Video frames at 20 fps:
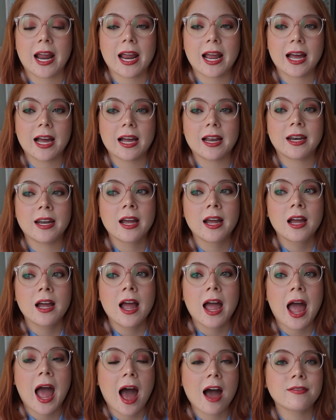and
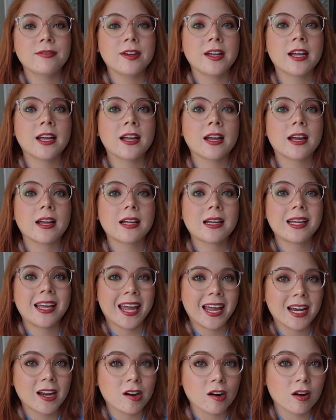having
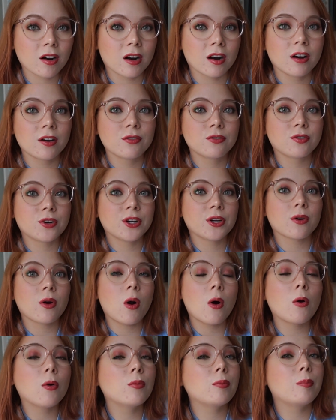care for your
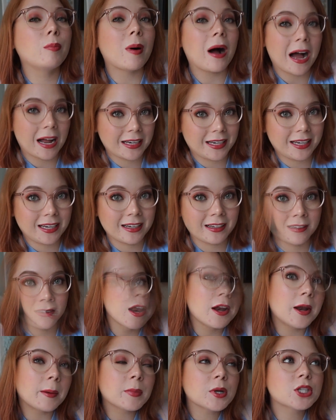own body.
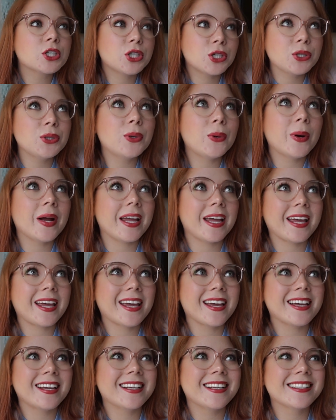Number two
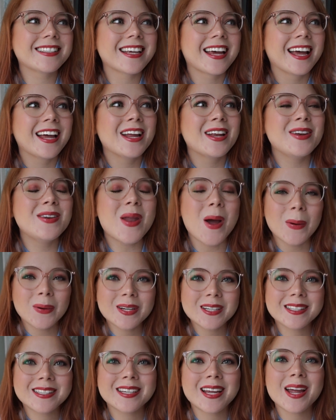is
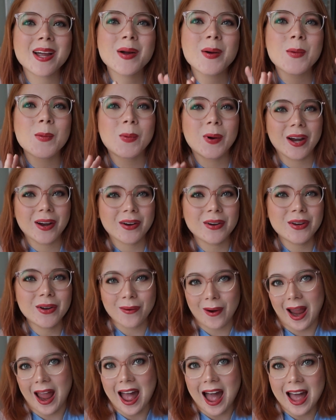noticing where
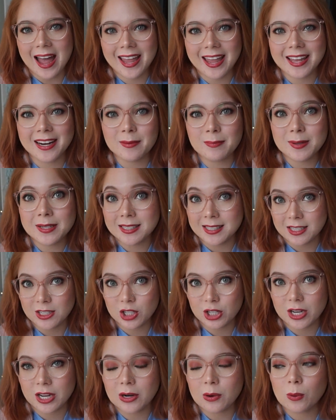you're at in a
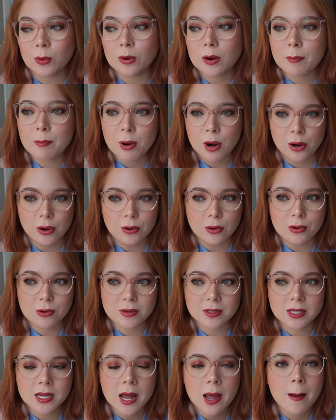position or a
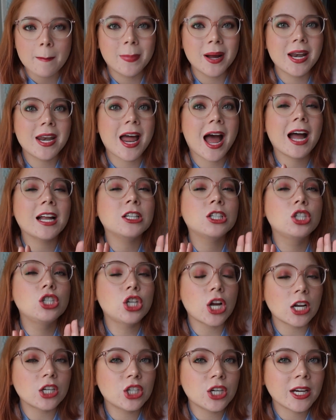pose, but not
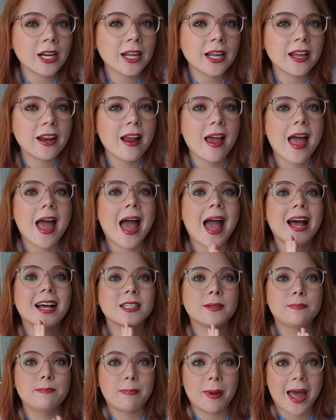judging it
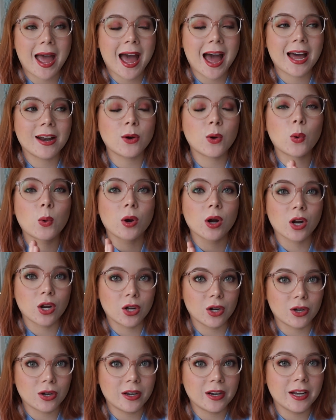as bad or
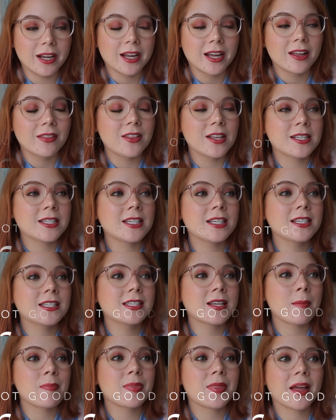good. This is
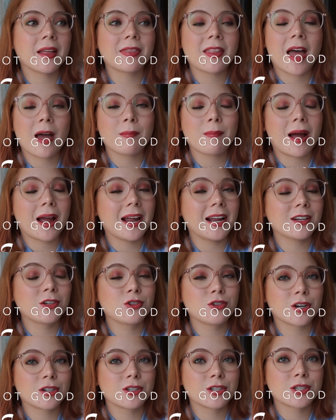something that my
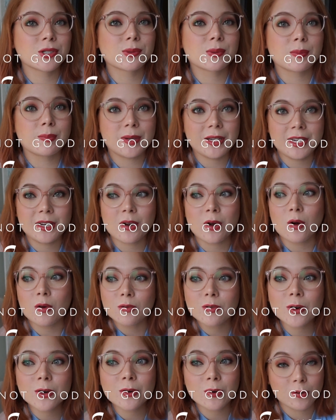instructors repeat
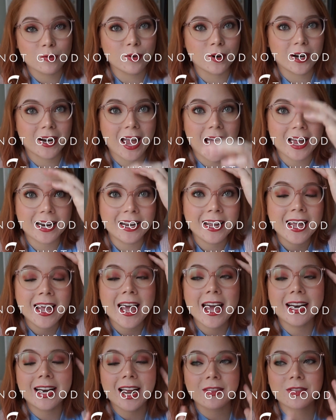over and over again.
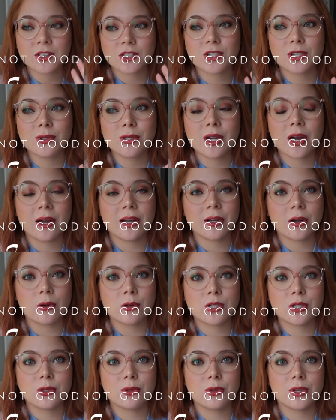And at the studio I go
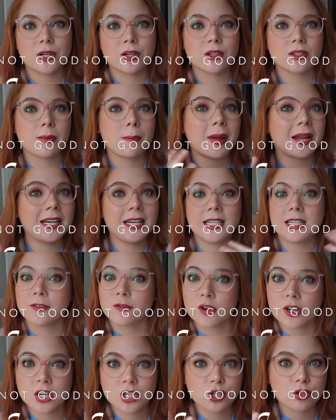to, there's many
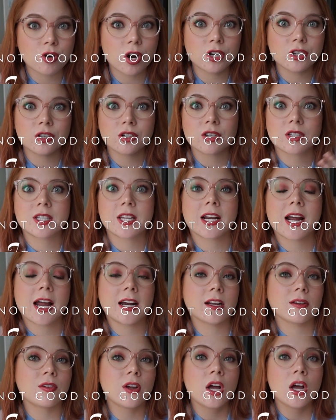different instructors. They
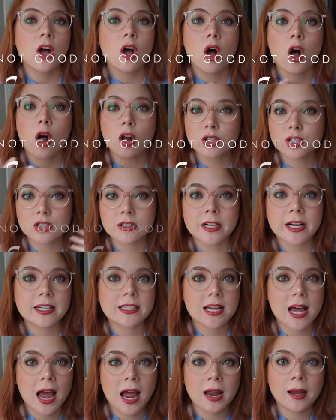kind of alternate
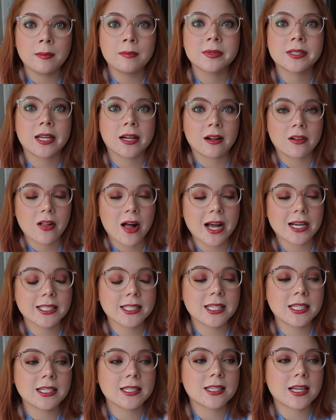times and
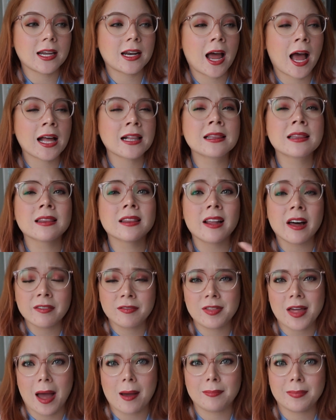classes. And I
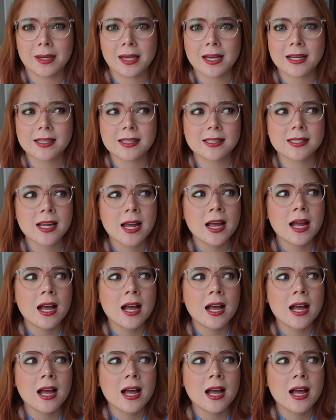love that because